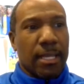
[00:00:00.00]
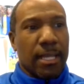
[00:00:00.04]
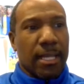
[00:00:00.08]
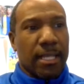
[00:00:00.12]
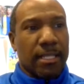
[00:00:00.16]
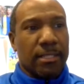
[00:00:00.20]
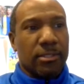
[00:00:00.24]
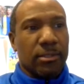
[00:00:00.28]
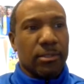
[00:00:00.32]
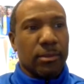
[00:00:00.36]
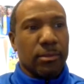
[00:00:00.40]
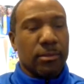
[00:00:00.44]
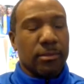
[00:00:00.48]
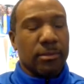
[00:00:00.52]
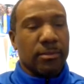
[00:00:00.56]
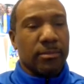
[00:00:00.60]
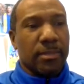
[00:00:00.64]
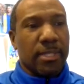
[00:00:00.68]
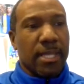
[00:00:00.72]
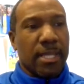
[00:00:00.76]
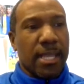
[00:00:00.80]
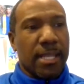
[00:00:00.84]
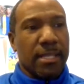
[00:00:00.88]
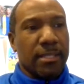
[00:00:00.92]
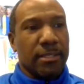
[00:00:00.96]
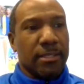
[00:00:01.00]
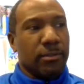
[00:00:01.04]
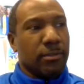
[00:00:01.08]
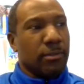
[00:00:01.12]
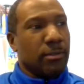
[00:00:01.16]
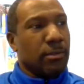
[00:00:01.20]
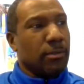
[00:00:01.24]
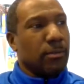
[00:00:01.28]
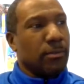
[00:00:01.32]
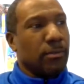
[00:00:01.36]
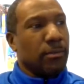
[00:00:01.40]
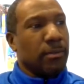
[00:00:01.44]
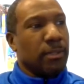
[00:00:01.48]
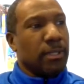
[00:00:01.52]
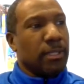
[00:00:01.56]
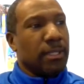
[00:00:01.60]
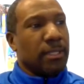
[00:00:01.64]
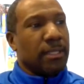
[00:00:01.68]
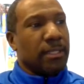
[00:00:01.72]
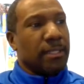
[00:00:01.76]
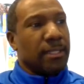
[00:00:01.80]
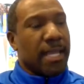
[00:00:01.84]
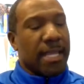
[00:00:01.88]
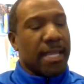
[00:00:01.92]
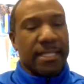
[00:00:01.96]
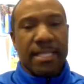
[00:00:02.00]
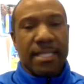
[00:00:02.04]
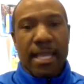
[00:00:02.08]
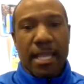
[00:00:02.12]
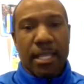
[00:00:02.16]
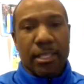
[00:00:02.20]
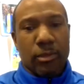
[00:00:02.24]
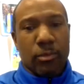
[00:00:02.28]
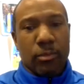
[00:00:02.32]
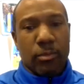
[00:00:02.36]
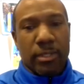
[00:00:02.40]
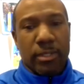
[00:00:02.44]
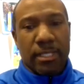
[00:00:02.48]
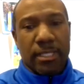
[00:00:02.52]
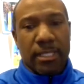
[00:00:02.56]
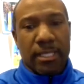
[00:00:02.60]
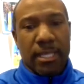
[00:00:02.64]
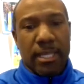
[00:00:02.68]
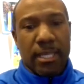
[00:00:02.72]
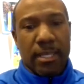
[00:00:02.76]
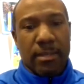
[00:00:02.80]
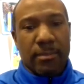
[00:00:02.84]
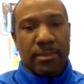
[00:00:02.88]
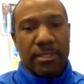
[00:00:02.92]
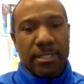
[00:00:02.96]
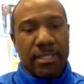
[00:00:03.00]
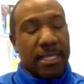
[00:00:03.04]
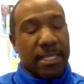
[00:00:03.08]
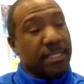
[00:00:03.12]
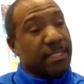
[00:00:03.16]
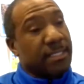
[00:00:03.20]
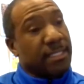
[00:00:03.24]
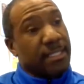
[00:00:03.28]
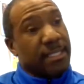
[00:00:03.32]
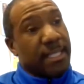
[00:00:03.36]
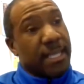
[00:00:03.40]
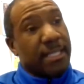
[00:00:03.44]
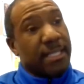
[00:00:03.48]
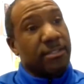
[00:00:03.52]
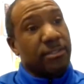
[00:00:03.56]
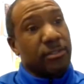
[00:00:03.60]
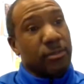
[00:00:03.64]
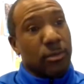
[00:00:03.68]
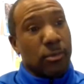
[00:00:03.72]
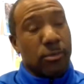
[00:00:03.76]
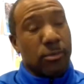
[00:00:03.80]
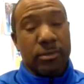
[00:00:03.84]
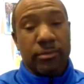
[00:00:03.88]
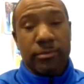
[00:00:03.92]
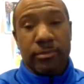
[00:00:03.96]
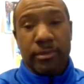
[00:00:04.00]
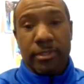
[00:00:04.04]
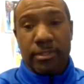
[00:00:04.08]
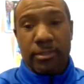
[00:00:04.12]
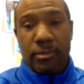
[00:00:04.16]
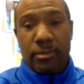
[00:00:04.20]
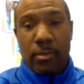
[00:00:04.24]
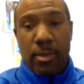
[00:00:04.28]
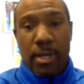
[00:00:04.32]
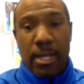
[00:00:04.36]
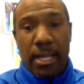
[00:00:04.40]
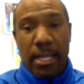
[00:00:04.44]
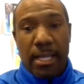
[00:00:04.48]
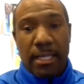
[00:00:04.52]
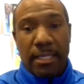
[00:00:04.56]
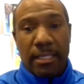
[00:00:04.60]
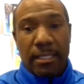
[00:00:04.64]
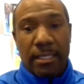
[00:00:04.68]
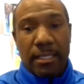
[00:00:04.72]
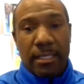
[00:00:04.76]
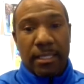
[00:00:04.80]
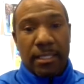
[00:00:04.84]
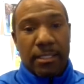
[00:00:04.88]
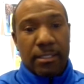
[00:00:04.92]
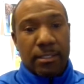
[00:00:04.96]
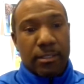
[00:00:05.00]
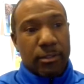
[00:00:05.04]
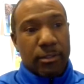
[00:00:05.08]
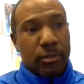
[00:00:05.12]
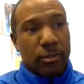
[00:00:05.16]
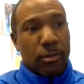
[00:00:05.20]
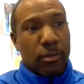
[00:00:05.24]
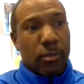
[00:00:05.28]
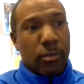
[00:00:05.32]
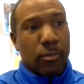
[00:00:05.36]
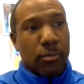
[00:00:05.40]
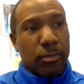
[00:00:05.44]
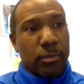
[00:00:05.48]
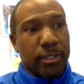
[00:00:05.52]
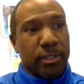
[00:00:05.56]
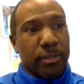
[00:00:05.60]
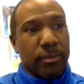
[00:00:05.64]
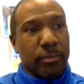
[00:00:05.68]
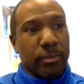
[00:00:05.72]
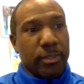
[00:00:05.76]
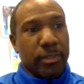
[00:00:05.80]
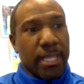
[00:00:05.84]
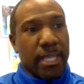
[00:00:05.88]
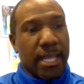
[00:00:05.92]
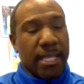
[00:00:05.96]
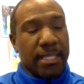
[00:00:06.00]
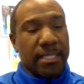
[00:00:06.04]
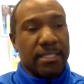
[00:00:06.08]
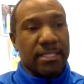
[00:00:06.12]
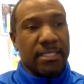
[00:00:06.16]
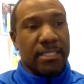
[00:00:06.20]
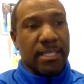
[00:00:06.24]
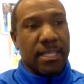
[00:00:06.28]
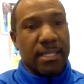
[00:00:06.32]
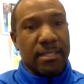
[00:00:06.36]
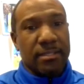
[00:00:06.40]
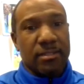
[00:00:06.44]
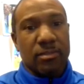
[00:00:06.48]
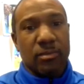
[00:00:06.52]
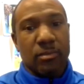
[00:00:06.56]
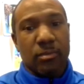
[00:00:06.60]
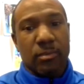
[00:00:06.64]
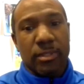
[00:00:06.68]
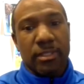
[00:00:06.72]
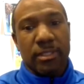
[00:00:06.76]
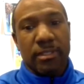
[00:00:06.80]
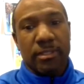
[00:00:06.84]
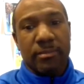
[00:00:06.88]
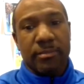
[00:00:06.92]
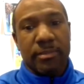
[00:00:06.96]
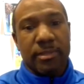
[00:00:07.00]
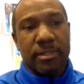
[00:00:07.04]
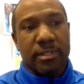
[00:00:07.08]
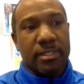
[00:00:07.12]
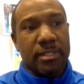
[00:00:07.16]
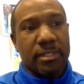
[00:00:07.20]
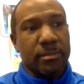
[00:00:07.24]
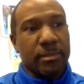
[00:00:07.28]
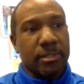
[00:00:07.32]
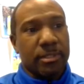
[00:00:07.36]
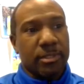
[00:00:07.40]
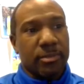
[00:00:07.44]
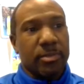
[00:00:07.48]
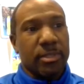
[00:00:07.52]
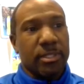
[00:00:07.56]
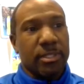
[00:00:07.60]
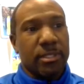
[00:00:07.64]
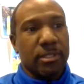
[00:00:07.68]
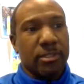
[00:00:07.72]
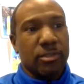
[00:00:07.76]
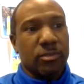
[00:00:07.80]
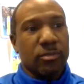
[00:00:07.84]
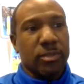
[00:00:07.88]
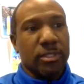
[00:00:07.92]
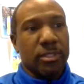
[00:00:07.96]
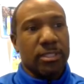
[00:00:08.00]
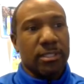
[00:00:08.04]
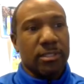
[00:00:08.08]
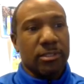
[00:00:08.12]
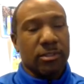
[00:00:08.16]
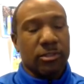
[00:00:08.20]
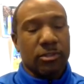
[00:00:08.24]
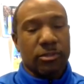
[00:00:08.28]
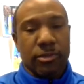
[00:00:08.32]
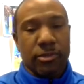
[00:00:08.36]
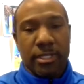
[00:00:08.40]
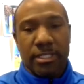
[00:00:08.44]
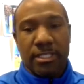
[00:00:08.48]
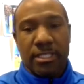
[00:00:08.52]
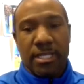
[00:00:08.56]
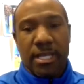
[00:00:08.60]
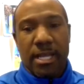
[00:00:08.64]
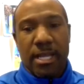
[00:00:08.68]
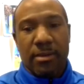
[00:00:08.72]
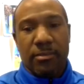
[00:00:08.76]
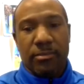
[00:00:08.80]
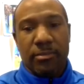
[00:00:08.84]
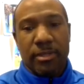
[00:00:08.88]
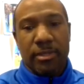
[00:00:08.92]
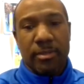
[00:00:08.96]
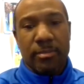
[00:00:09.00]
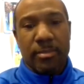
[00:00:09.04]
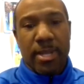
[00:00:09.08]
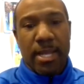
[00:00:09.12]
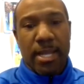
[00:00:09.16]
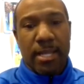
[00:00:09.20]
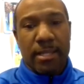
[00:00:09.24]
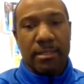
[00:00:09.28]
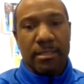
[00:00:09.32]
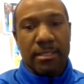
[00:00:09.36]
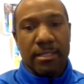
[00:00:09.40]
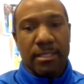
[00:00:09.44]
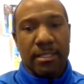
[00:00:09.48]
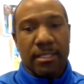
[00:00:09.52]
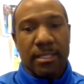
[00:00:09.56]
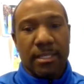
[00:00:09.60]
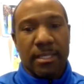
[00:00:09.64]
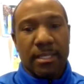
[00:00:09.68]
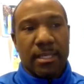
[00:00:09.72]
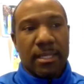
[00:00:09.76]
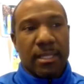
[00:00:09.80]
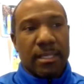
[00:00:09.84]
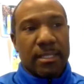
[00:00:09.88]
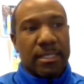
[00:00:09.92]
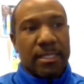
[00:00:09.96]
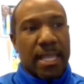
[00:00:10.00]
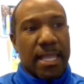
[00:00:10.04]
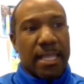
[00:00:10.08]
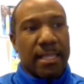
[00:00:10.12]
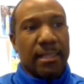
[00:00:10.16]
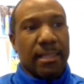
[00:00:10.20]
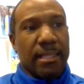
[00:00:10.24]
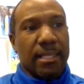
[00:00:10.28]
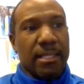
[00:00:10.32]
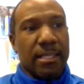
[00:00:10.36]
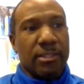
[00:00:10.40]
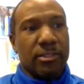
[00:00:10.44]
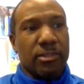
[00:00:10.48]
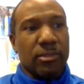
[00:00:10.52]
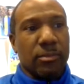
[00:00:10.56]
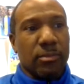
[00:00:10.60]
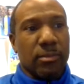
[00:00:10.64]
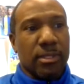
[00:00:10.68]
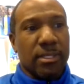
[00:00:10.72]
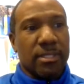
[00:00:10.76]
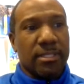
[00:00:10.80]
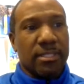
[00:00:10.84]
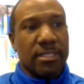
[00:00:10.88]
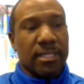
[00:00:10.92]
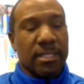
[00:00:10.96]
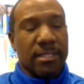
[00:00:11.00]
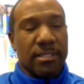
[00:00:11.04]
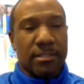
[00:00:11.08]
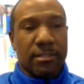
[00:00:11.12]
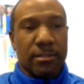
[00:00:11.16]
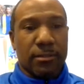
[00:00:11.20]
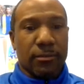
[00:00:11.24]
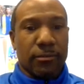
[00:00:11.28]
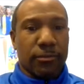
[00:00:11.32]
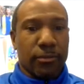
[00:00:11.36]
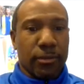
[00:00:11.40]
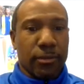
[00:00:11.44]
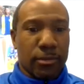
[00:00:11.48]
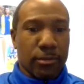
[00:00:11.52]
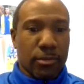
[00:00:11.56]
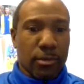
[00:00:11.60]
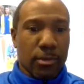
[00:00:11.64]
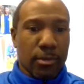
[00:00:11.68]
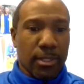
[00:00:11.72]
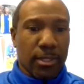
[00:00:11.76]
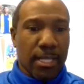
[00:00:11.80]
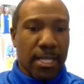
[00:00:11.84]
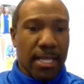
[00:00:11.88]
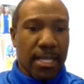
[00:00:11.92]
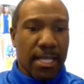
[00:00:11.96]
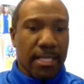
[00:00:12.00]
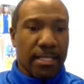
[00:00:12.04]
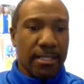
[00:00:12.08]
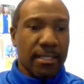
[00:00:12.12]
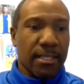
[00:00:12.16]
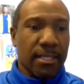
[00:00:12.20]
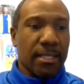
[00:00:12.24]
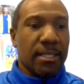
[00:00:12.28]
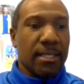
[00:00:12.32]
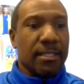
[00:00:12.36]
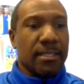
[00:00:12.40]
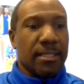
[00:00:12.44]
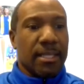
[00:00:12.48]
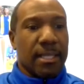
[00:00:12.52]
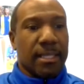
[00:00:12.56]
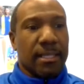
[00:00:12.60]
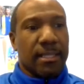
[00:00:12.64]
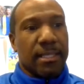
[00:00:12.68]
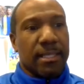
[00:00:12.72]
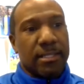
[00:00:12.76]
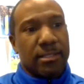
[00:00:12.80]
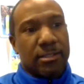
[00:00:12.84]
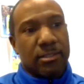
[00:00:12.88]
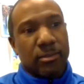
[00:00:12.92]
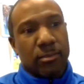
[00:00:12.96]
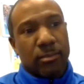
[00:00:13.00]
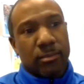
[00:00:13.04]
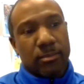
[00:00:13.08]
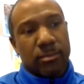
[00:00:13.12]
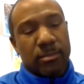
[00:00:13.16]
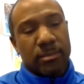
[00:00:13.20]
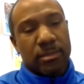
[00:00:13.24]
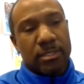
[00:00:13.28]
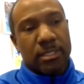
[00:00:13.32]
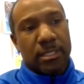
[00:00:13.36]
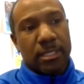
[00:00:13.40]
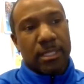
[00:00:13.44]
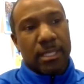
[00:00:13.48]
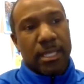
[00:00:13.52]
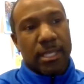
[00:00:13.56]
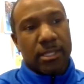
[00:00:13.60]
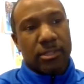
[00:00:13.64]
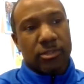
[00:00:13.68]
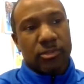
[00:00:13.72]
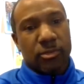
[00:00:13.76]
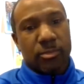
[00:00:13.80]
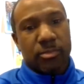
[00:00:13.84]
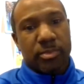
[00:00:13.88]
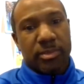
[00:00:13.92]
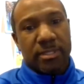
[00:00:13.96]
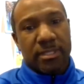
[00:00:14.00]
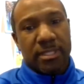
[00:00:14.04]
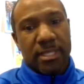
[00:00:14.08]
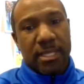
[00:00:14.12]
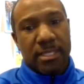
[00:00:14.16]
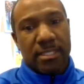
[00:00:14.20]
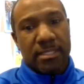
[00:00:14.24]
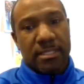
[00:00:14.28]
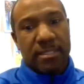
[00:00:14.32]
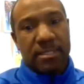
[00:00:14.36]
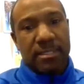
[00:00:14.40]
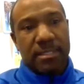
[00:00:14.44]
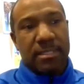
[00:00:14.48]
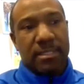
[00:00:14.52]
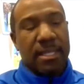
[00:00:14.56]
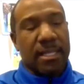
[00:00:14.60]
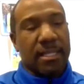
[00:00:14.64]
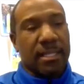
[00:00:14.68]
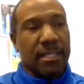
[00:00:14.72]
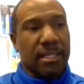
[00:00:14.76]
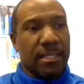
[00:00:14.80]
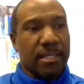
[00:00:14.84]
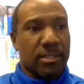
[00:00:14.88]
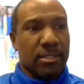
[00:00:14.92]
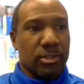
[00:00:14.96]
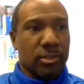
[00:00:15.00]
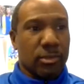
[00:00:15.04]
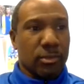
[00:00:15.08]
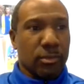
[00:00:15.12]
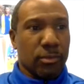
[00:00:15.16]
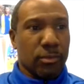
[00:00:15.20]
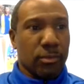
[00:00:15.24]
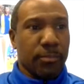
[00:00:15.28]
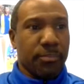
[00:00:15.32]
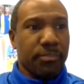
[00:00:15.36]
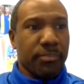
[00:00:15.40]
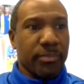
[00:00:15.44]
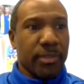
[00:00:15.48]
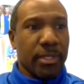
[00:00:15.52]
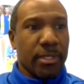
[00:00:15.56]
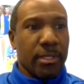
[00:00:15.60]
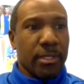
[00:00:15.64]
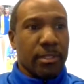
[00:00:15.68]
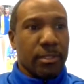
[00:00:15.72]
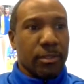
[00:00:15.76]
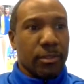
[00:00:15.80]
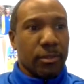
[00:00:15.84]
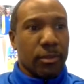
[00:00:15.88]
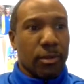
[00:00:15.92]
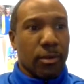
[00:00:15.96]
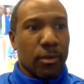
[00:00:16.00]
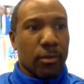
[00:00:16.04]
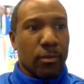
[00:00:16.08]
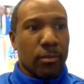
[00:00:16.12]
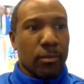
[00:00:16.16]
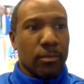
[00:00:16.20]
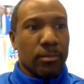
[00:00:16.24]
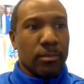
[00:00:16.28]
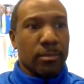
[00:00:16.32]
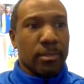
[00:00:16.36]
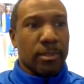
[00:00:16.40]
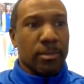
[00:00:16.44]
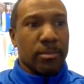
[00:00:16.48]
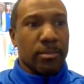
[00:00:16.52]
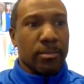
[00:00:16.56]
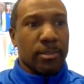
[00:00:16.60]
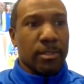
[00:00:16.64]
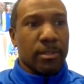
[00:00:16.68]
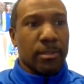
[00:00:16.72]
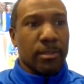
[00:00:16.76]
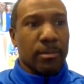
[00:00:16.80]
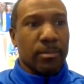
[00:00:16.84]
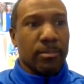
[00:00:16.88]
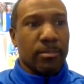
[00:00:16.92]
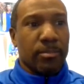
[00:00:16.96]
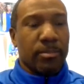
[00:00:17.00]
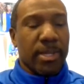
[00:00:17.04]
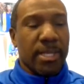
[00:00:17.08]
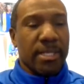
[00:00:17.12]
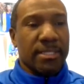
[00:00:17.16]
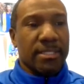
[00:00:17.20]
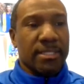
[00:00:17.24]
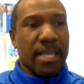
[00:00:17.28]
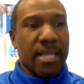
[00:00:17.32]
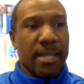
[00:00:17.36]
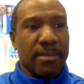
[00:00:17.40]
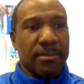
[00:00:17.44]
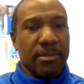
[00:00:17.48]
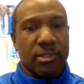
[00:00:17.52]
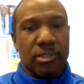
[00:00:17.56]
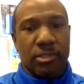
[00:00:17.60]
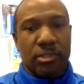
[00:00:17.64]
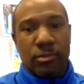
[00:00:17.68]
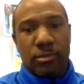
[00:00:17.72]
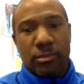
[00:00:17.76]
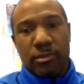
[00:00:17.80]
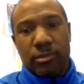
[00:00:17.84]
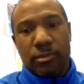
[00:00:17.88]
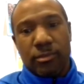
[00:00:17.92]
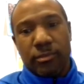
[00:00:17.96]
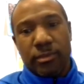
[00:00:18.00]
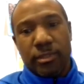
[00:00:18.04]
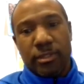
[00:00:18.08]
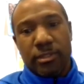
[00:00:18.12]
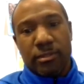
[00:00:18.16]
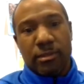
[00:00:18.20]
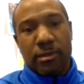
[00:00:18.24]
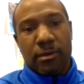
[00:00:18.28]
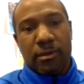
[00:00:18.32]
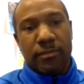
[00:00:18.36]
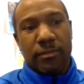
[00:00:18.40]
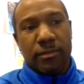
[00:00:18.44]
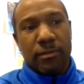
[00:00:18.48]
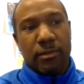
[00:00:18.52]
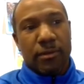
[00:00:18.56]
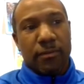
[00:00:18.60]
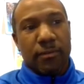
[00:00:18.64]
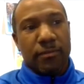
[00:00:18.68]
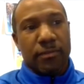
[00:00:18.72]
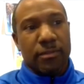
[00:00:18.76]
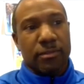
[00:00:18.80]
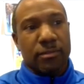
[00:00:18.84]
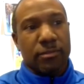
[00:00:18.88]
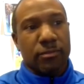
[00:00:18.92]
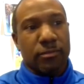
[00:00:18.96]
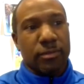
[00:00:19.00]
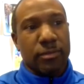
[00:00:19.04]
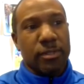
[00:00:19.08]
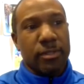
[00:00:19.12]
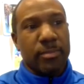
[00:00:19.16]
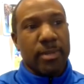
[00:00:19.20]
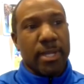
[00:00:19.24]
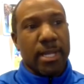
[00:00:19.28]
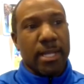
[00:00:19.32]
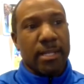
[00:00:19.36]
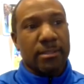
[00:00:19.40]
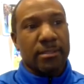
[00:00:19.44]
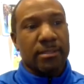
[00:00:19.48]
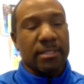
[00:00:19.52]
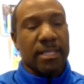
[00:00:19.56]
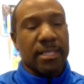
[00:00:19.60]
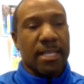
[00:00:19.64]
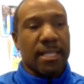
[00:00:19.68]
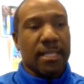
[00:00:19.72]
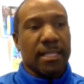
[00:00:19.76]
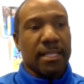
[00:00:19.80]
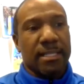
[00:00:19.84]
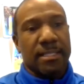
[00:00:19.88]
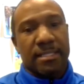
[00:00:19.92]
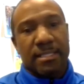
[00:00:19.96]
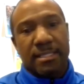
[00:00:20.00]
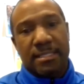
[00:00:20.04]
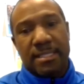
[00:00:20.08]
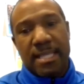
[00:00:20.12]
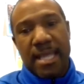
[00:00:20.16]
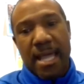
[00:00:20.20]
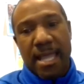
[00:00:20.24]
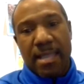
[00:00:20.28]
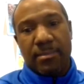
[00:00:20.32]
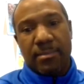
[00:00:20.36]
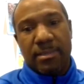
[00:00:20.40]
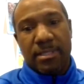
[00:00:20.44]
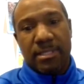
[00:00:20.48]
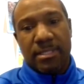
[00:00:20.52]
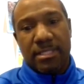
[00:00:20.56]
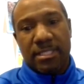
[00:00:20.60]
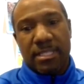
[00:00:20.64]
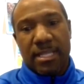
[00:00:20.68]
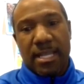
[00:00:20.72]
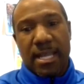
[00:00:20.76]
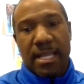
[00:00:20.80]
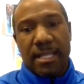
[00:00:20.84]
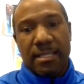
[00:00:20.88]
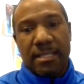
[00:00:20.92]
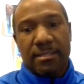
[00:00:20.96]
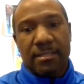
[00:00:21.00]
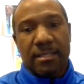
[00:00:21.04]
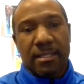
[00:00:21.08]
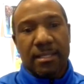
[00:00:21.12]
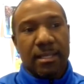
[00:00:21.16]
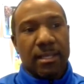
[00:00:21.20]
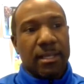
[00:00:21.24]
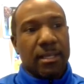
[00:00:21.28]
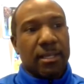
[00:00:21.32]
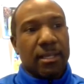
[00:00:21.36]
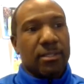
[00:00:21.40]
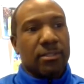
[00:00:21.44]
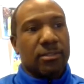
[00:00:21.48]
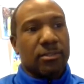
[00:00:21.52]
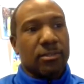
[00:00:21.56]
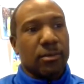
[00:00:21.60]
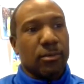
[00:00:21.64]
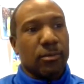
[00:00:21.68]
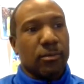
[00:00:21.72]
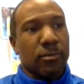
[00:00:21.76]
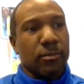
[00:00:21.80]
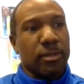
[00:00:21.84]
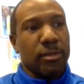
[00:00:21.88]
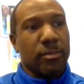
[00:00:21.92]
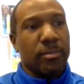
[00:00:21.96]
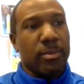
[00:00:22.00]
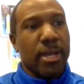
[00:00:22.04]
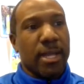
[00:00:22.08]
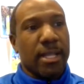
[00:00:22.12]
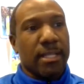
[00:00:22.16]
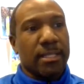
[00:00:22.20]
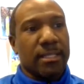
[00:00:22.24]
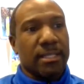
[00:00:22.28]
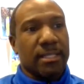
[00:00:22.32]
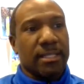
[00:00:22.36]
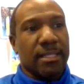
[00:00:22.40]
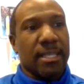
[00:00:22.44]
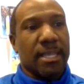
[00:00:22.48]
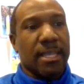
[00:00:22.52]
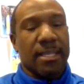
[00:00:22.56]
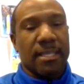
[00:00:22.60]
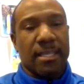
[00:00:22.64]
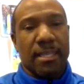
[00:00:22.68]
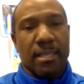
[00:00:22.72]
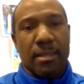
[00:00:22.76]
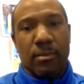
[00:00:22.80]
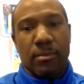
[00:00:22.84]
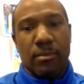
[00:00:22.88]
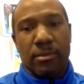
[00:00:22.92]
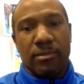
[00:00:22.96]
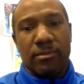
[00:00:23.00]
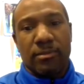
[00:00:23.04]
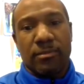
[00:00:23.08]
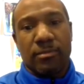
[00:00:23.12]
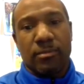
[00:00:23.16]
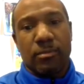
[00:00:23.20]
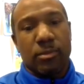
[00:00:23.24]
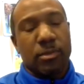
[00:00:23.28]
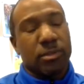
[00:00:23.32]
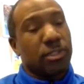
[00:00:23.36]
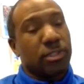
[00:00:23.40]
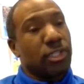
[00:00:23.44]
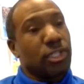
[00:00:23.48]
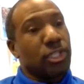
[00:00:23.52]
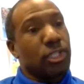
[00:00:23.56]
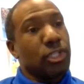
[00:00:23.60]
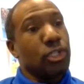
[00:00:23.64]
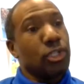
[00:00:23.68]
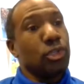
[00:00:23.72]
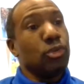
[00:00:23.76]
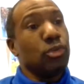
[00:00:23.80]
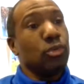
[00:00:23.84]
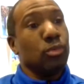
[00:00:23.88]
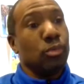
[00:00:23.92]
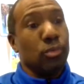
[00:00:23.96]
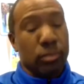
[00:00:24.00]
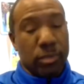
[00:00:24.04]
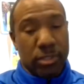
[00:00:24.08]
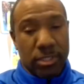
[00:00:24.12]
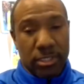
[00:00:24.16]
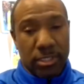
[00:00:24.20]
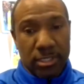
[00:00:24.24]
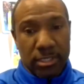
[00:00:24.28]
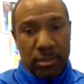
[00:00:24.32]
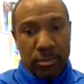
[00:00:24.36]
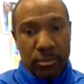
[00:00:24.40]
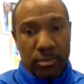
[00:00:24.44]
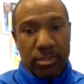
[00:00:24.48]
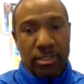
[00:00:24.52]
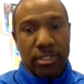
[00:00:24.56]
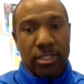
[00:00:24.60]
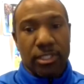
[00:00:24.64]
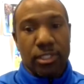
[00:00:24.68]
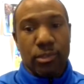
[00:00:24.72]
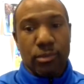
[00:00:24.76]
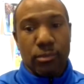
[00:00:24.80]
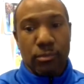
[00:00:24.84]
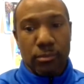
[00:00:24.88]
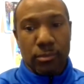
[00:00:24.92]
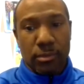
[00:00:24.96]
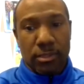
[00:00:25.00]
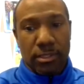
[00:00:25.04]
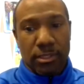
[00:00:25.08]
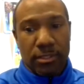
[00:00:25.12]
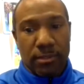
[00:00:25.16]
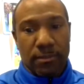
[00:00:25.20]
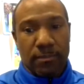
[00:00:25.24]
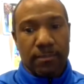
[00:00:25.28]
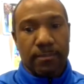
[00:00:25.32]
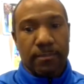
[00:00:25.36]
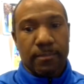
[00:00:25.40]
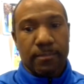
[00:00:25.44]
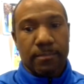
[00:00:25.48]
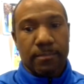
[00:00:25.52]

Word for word: I told them that you know that's how you win games. And I said that's the only reason why you know we we had a chance to win it is because we did a great job rebounding that led to us getting to the free throw line that led to to extra possessions that led to you know the the best time to shoot a three is off an offensive rebound so that led to timely shots so rebounding in that game was was huge it was huge